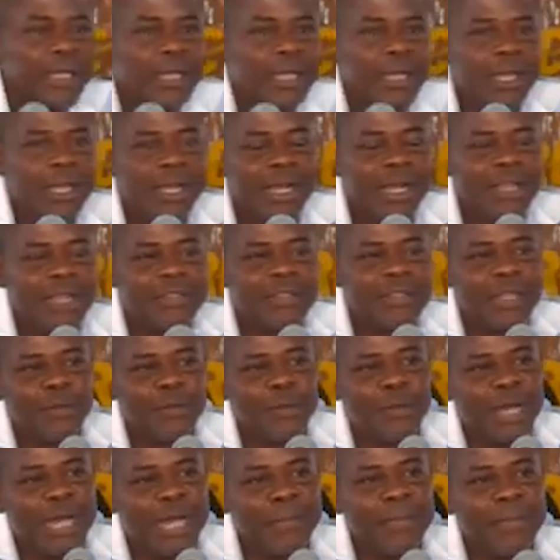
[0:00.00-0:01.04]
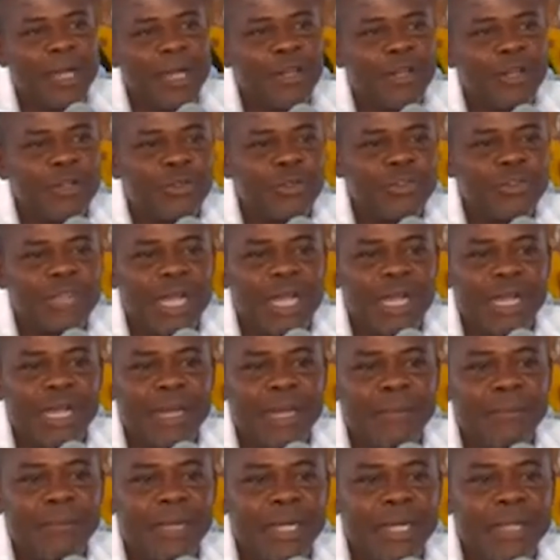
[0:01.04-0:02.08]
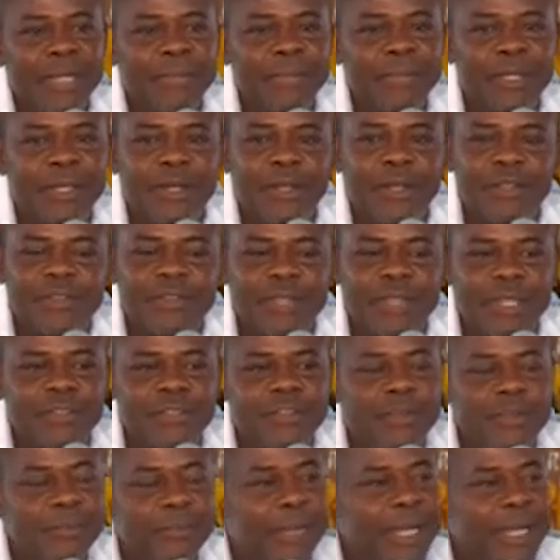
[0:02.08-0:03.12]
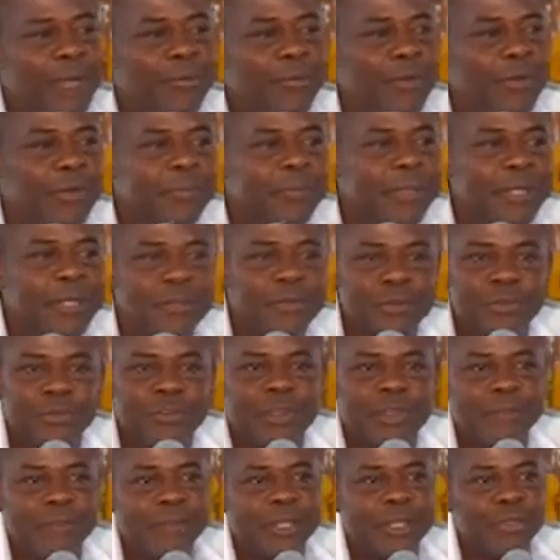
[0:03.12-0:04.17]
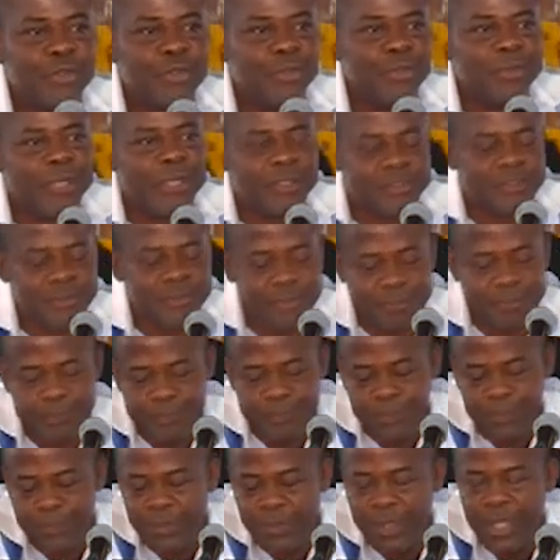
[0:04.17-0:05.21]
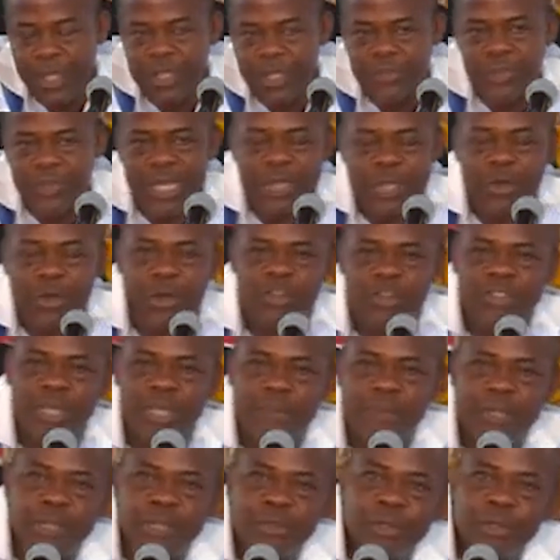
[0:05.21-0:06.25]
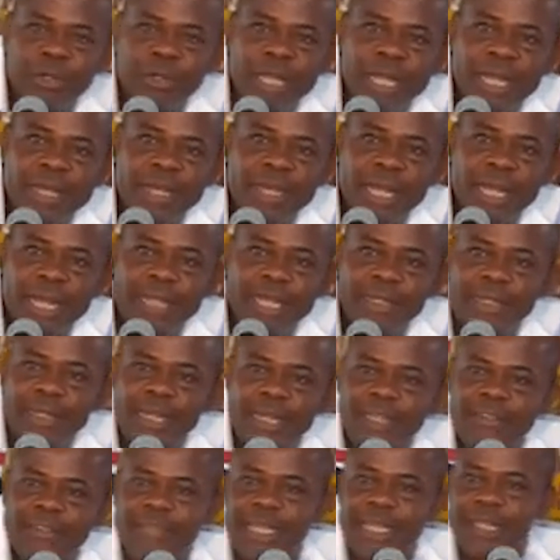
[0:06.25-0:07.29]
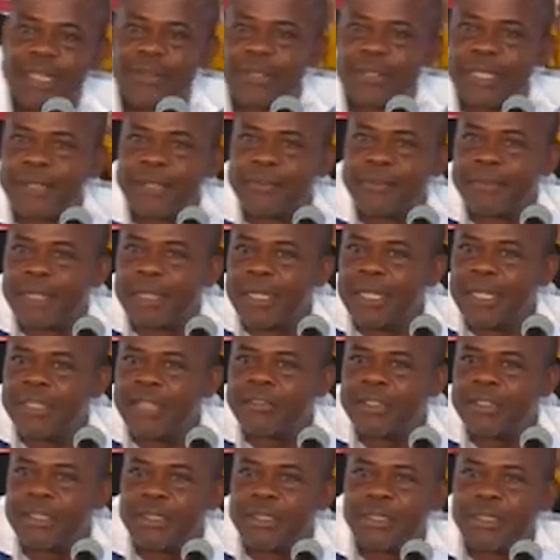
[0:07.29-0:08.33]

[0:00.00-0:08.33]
And I said, well, I'm not going to lose that kind of money because somebody wants me to do something dubious. So I called Samuel Doe that night and I said to him, listen,